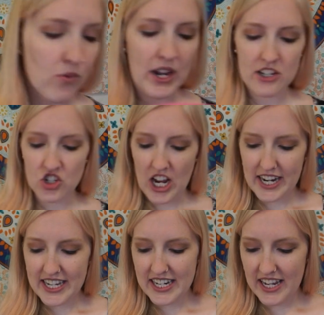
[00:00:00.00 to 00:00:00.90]
rain
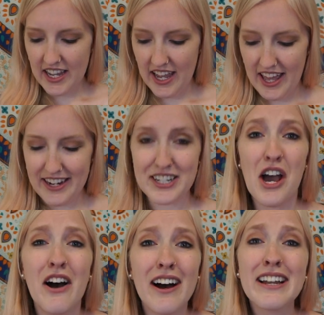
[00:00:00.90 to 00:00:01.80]
jacket and
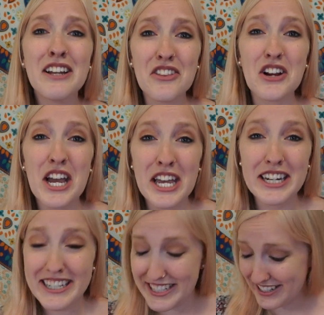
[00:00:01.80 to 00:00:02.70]
another
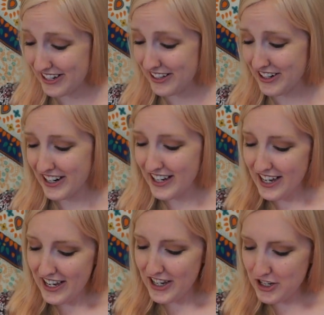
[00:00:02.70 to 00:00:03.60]
hideous color.
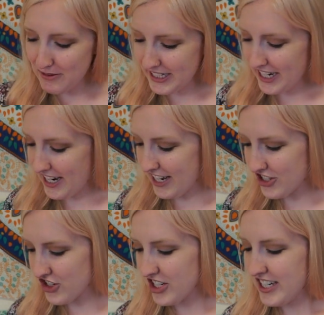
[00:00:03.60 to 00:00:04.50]
Oh my
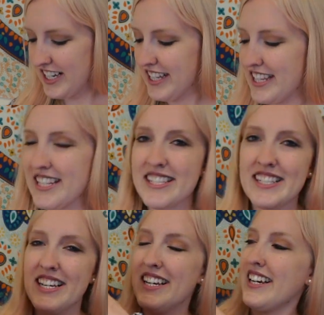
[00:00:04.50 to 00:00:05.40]
gosh.
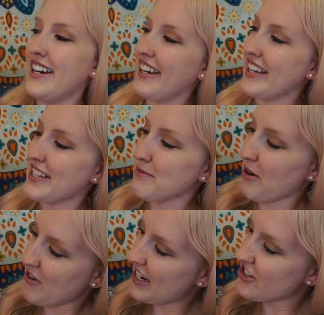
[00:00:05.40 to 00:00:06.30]
This is
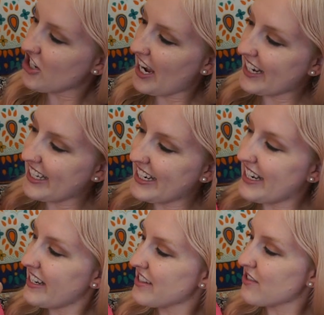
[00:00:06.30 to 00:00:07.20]
my rain jacket.
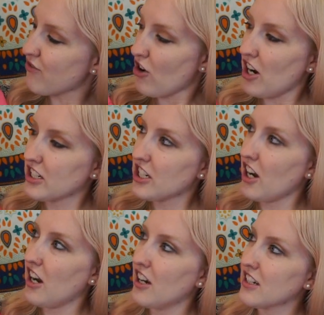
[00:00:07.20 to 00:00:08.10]
It is Frog
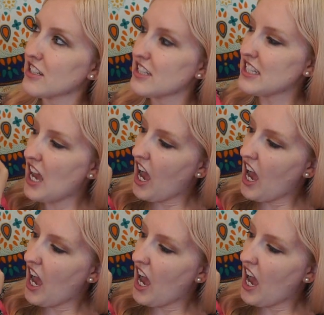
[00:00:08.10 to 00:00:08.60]
Togs.